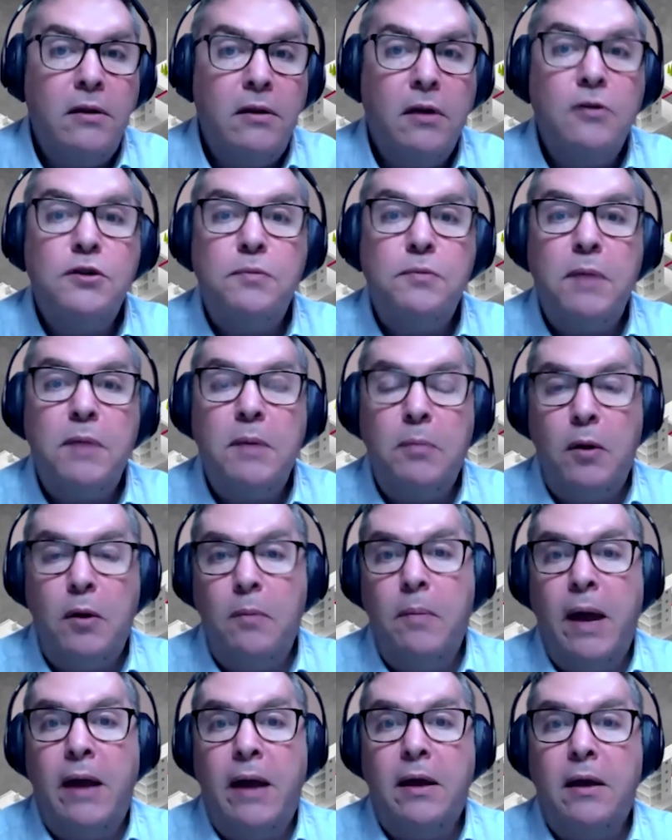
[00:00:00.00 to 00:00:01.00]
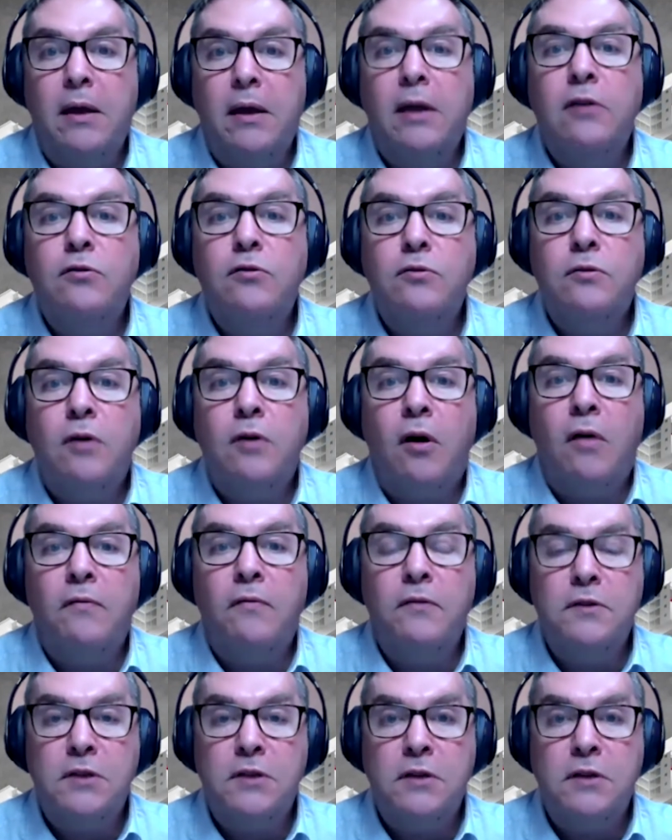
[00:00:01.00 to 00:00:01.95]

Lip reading: those people back into the office.